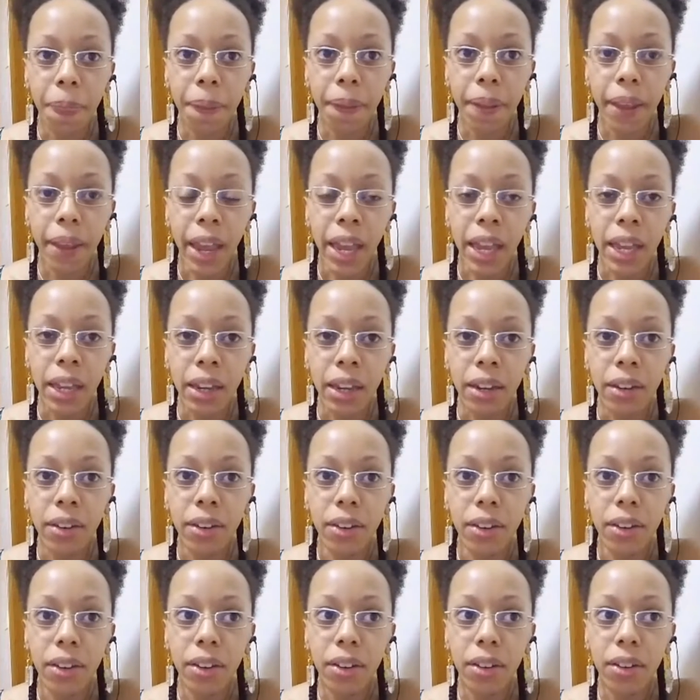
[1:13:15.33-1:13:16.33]

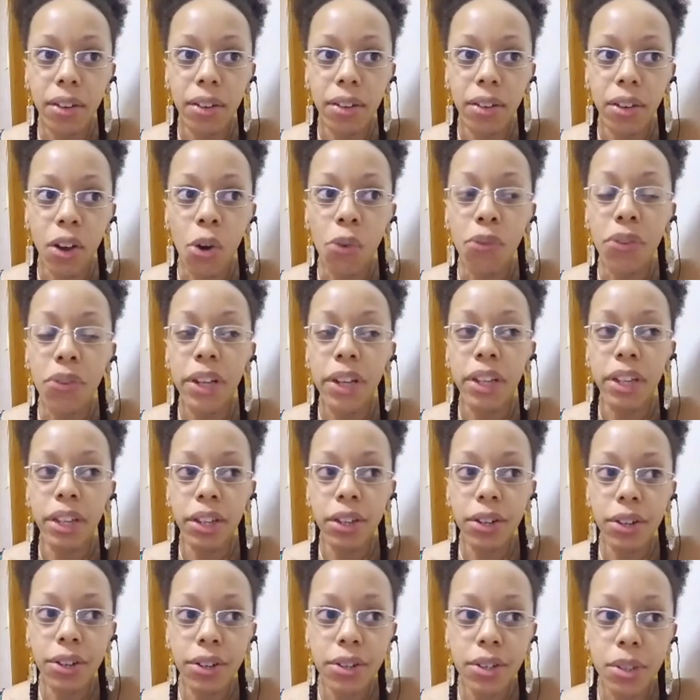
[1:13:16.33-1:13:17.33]
And over the
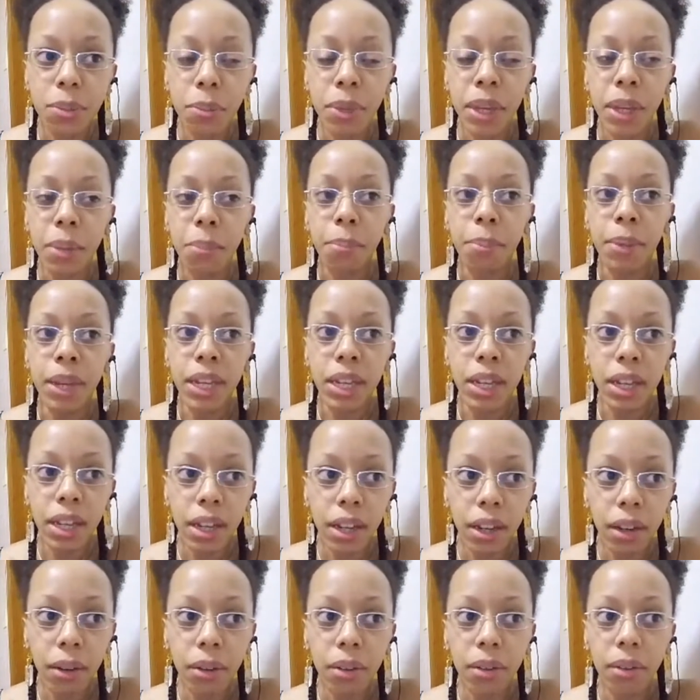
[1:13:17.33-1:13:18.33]
years, me
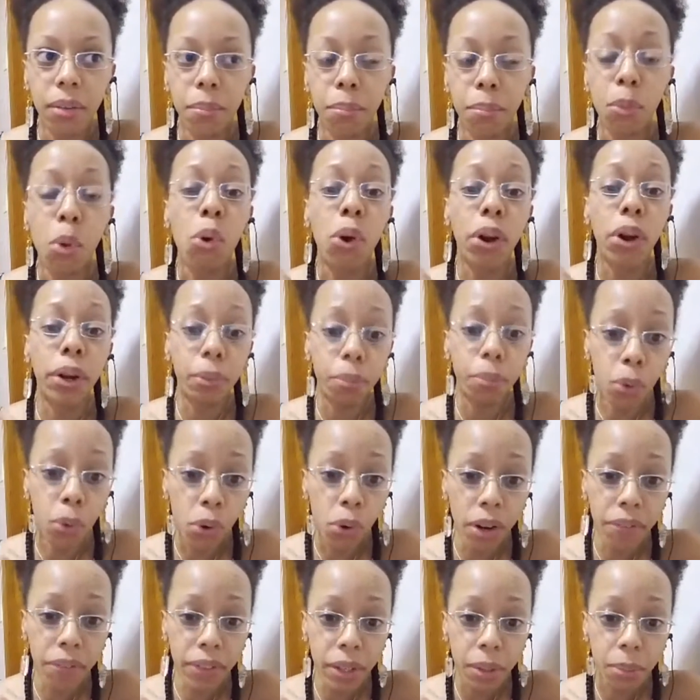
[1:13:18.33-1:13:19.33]
meeting more and
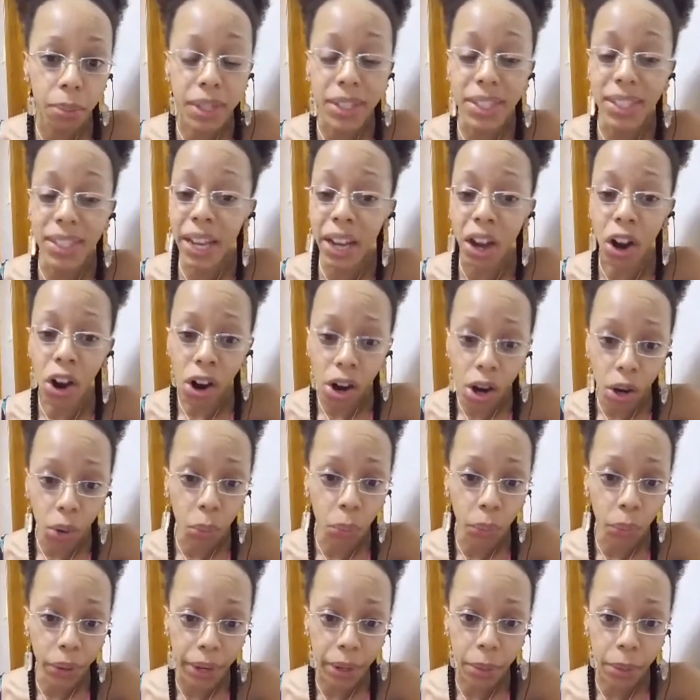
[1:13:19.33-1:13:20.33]
more of them because they are
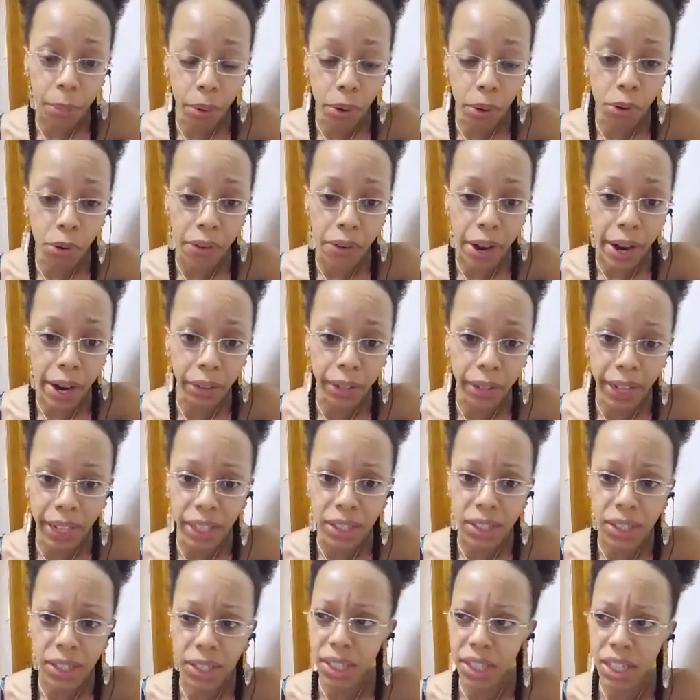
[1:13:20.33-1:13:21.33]
a rare profile. Like
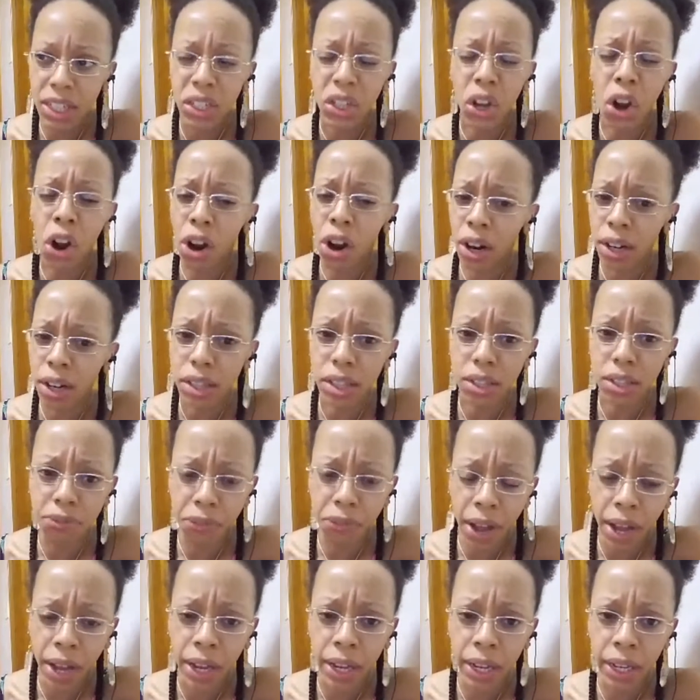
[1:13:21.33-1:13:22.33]
it's hard to
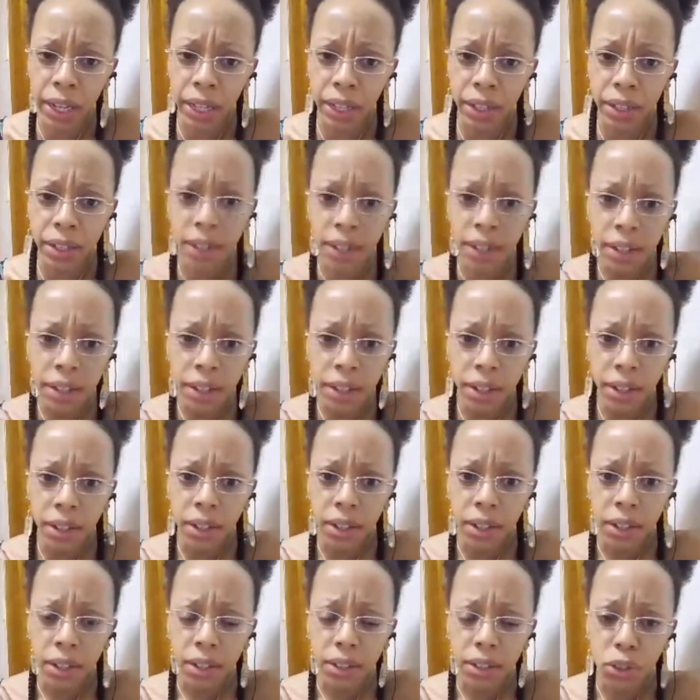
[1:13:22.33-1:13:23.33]
find
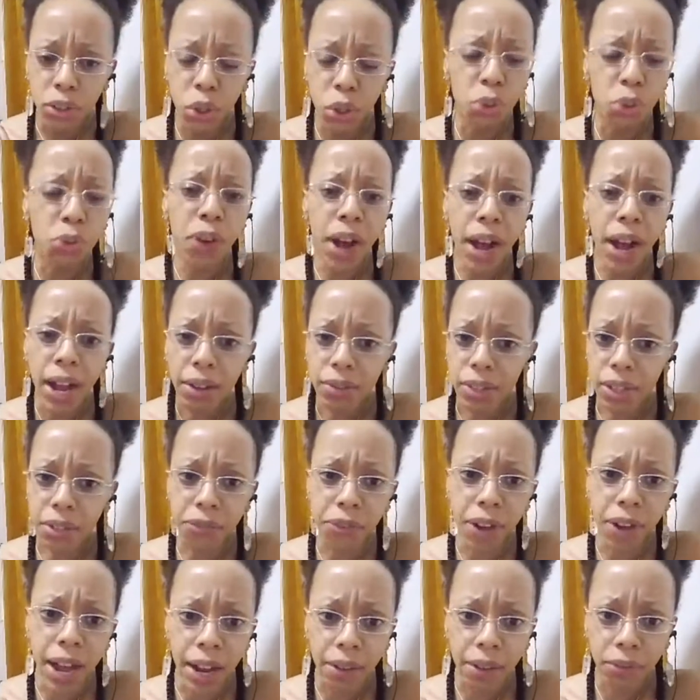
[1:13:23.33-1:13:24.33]
2-5s
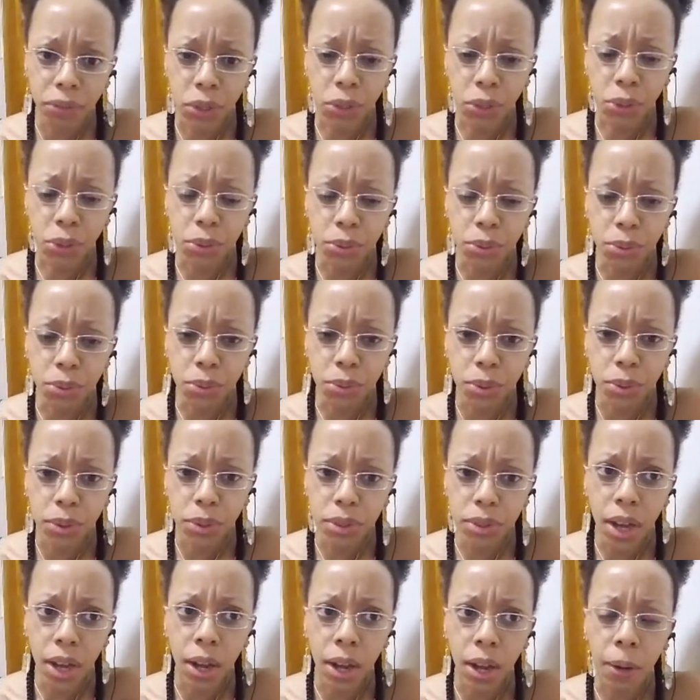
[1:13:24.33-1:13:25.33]
and
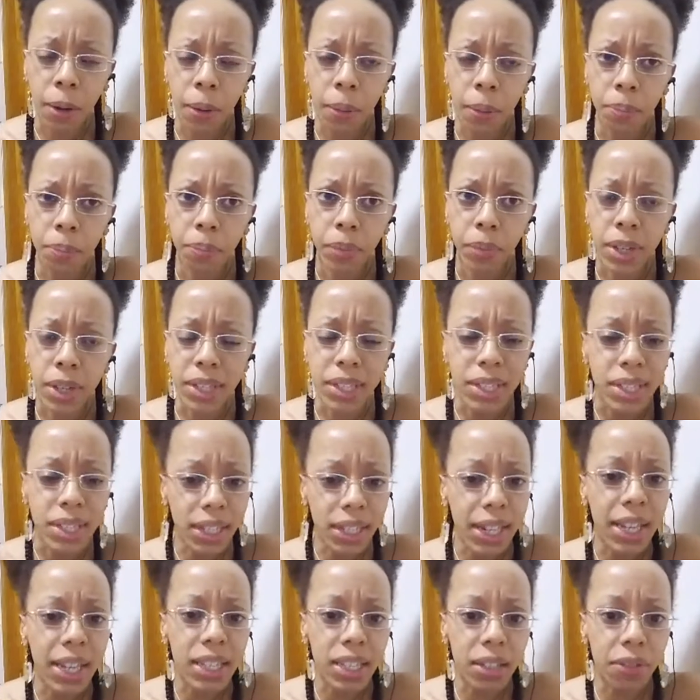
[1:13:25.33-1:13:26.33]
5-2s because it's
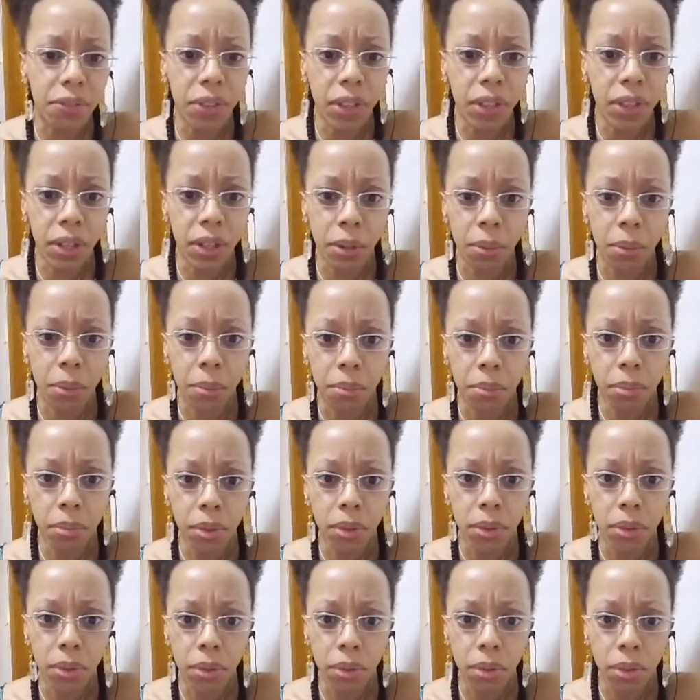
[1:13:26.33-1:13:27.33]
less of them
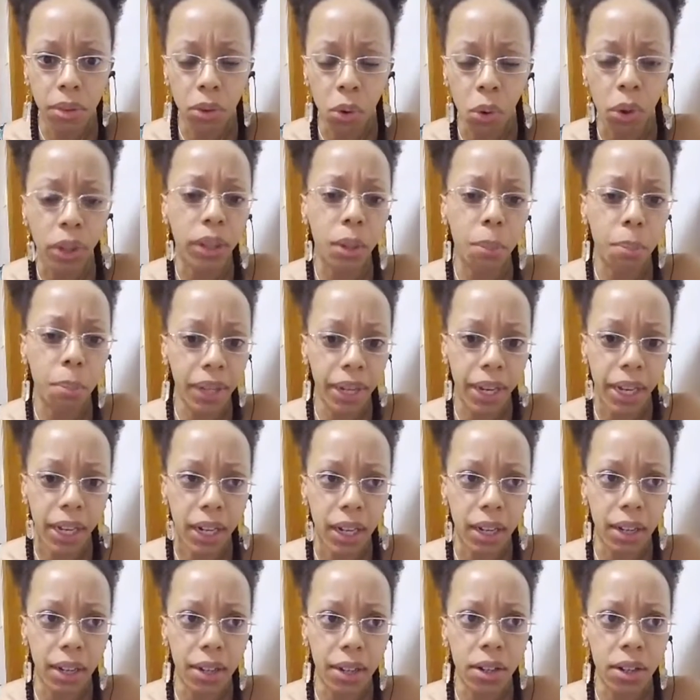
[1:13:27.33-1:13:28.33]
on the
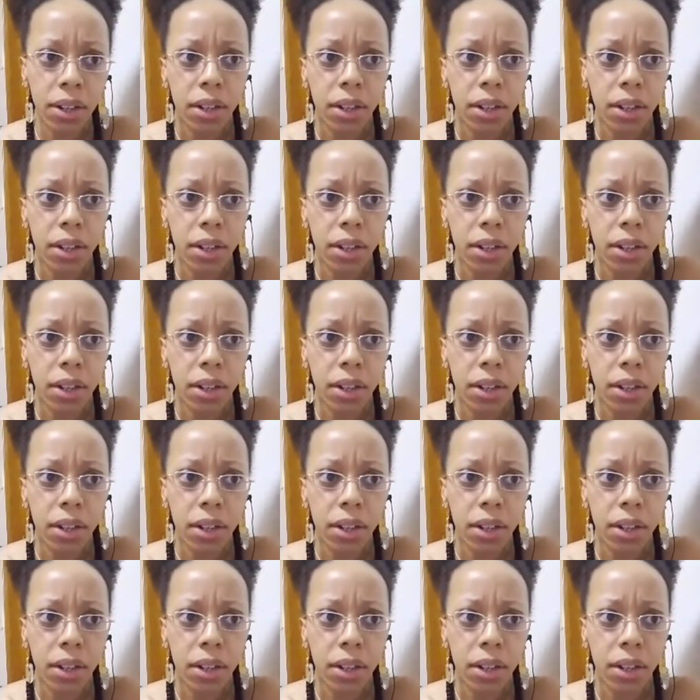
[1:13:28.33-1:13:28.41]
planet.